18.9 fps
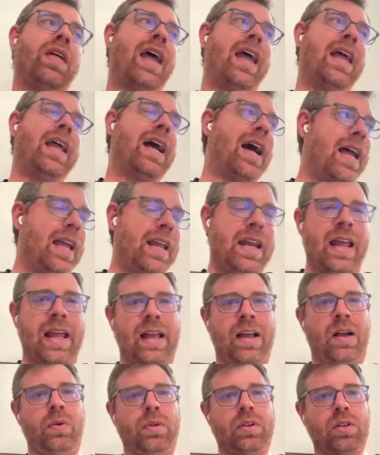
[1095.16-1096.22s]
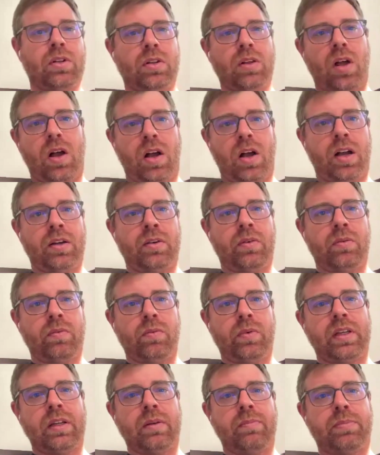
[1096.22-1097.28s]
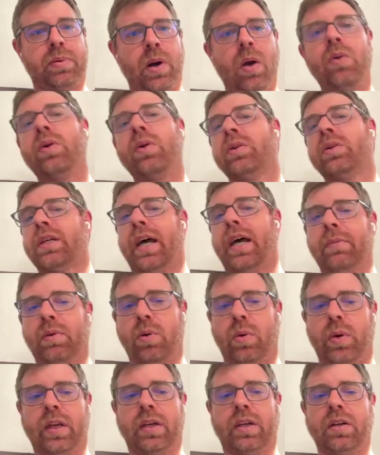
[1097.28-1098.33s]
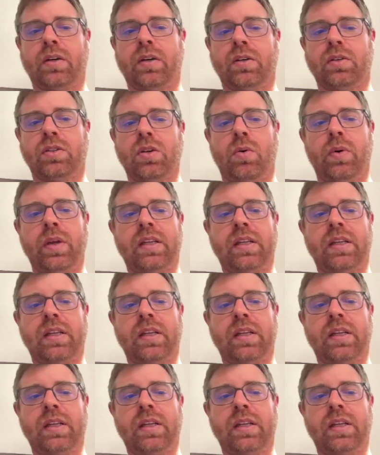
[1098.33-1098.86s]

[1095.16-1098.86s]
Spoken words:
With AI now, with Claude, we can prototype quicker.